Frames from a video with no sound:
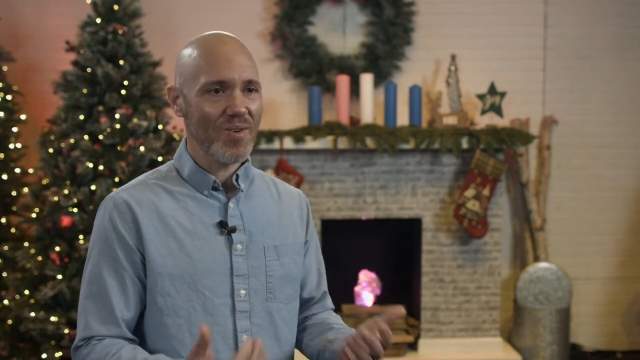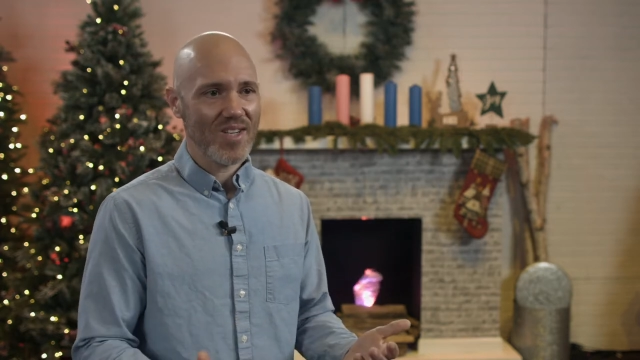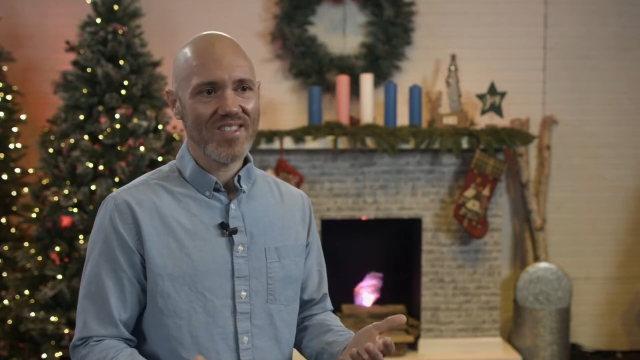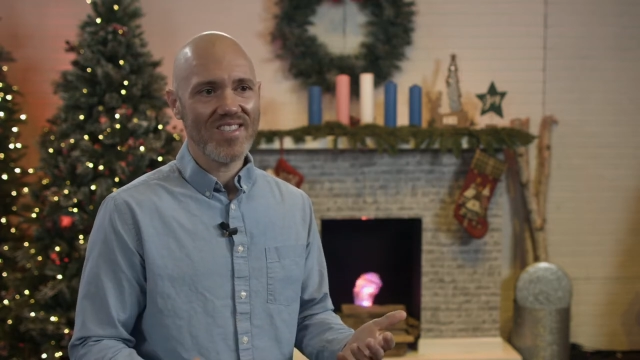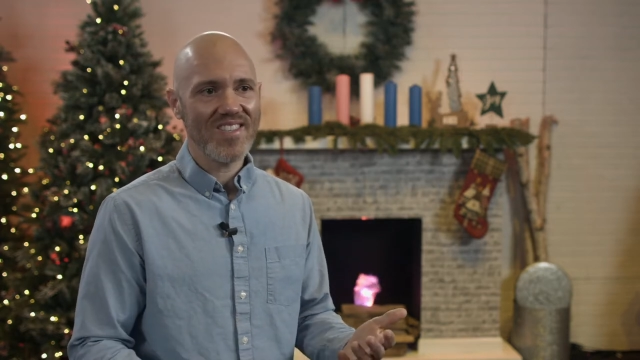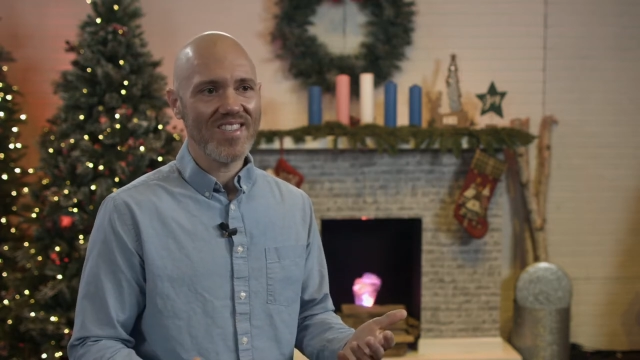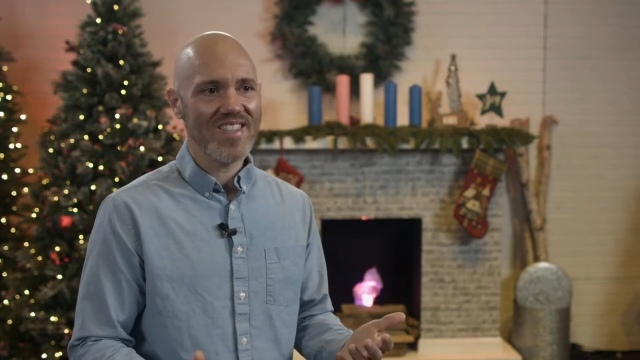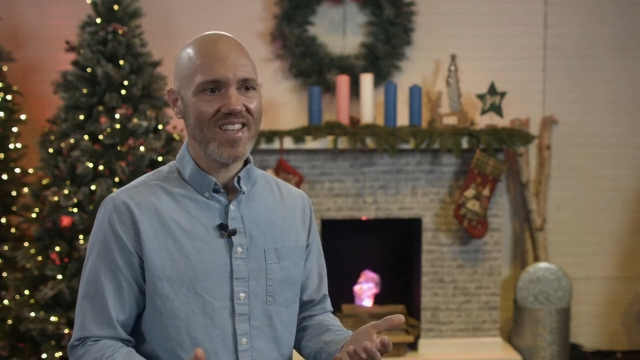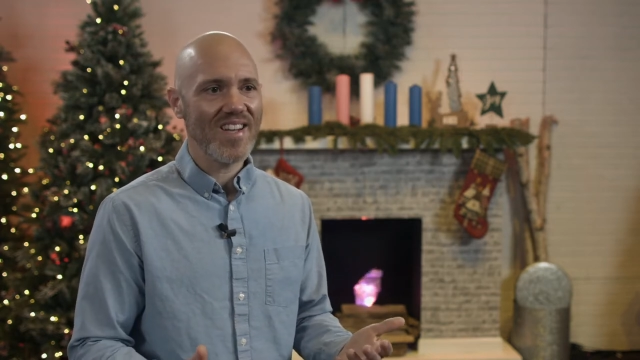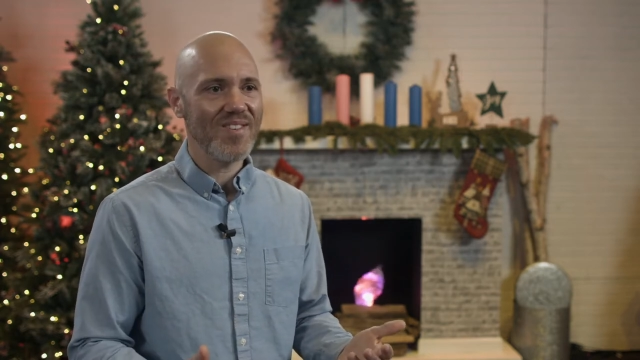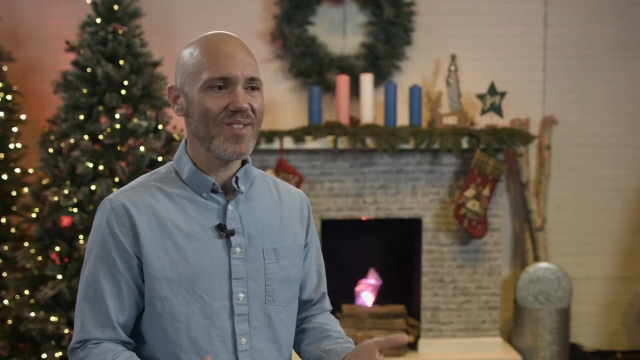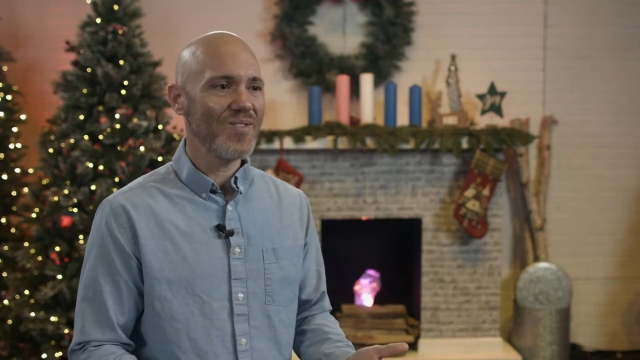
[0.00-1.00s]
questions that
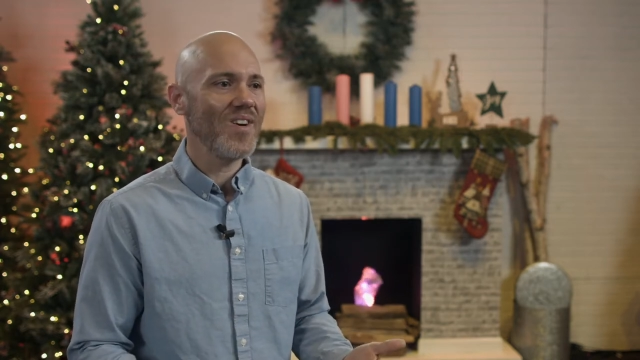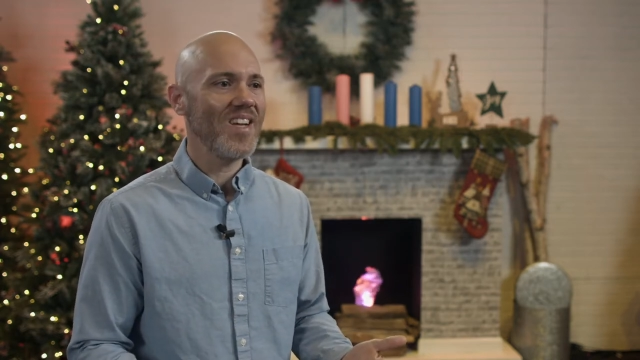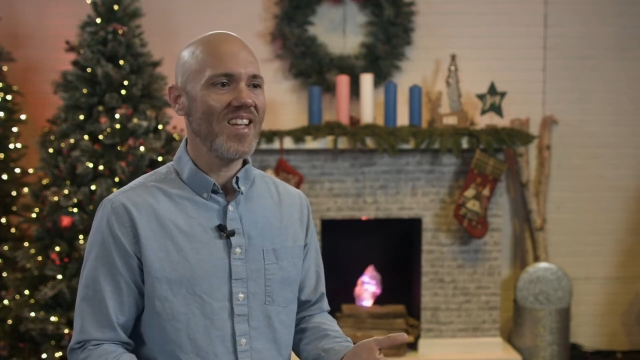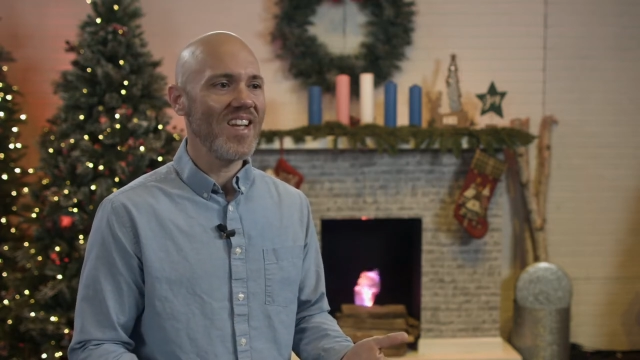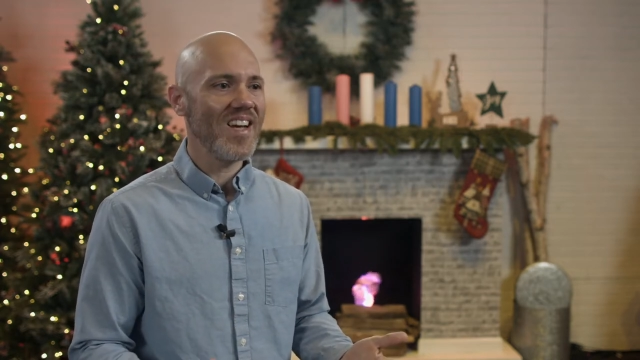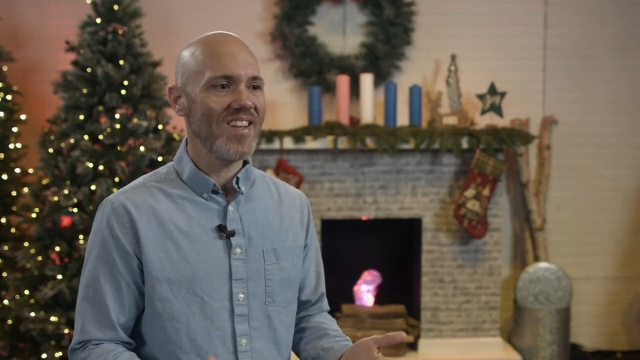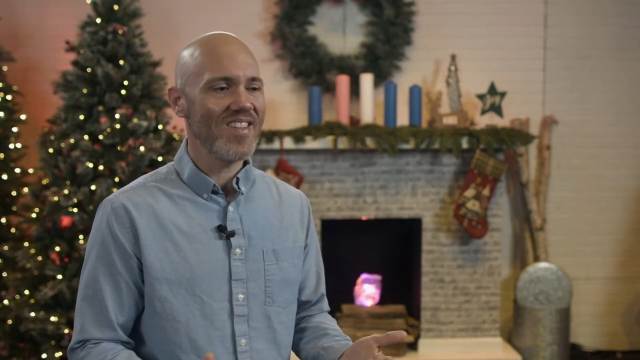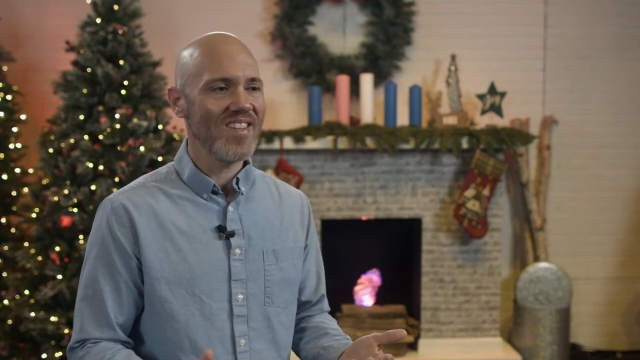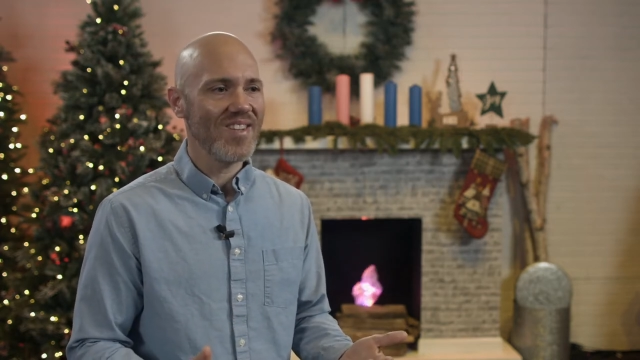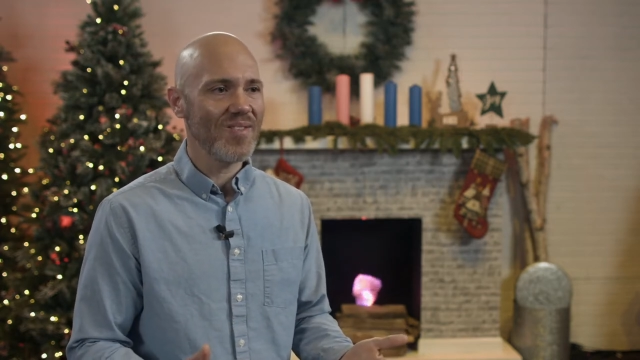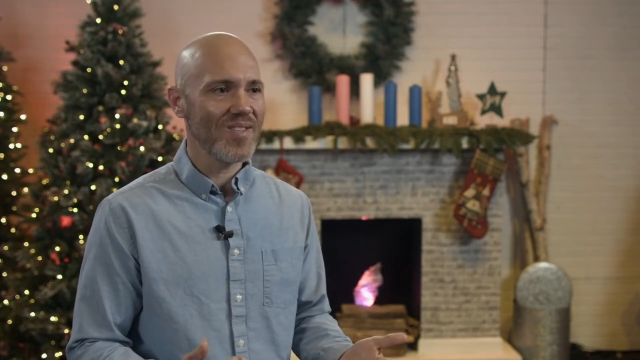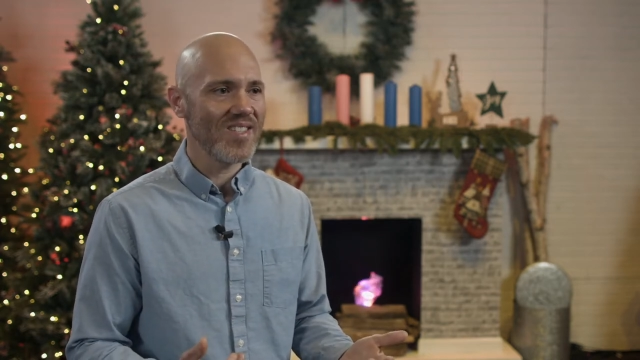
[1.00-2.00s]
I was finding out
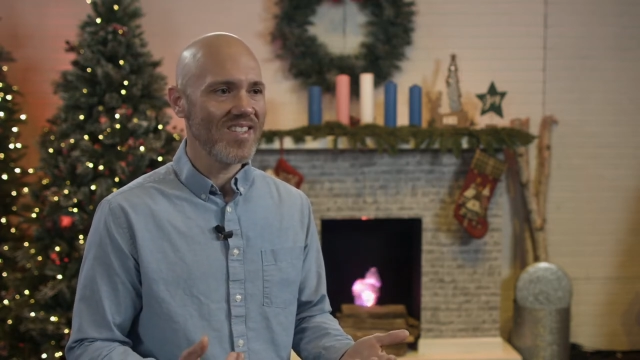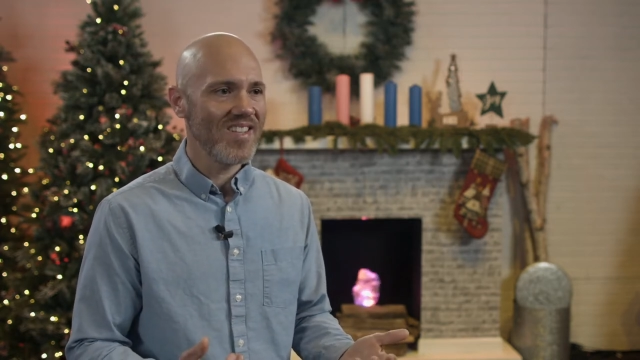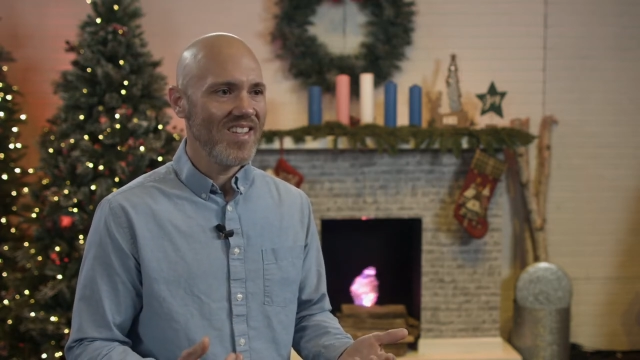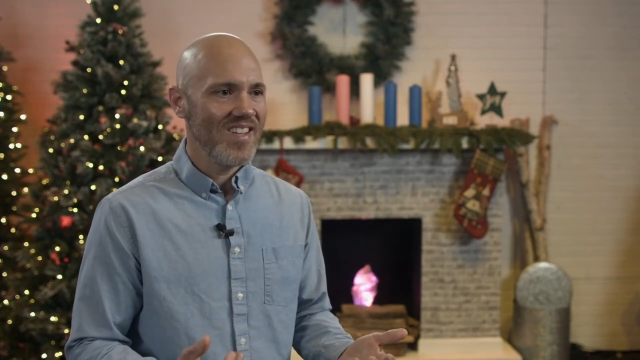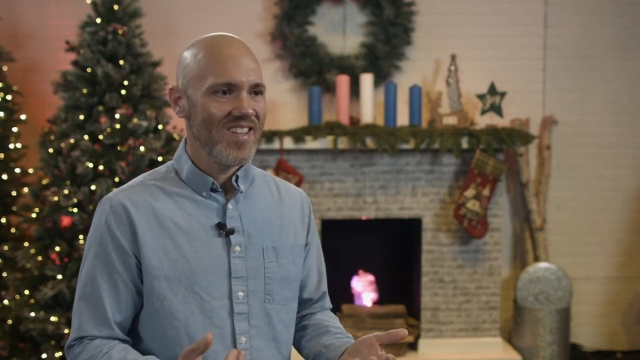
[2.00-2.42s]
that there was